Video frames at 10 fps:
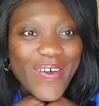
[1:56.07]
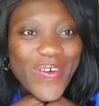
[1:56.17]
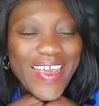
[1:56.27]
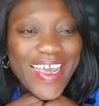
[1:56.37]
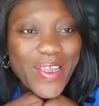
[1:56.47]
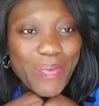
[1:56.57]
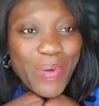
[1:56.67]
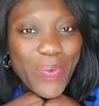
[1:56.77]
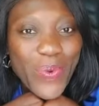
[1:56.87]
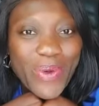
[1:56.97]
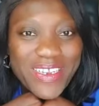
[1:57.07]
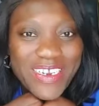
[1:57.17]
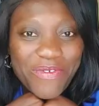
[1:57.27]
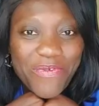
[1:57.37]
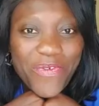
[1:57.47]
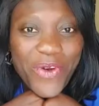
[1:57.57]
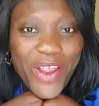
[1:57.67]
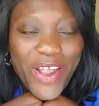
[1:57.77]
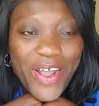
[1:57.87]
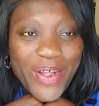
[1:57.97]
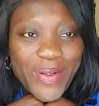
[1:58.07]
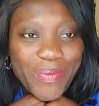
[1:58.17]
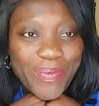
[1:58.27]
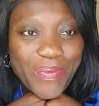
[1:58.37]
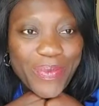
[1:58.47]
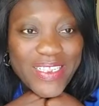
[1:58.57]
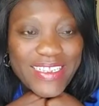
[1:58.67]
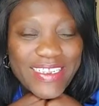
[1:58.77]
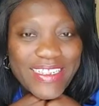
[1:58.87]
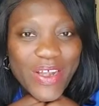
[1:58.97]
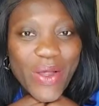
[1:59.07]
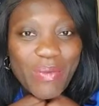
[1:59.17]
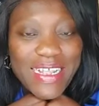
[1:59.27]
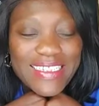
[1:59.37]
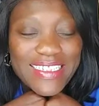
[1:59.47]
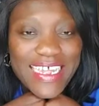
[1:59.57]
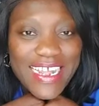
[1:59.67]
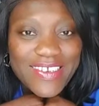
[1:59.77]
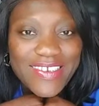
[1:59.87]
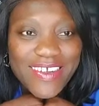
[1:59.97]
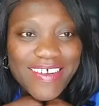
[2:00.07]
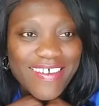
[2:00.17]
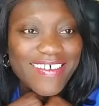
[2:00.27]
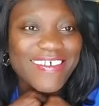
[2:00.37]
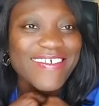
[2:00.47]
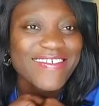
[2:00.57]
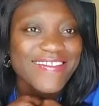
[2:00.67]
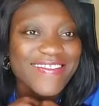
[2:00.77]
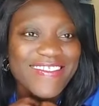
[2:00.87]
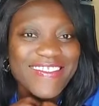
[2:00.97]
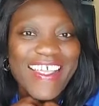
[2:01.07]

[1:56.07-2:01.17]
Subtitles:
Where are you people watching from? Put it in the comment section.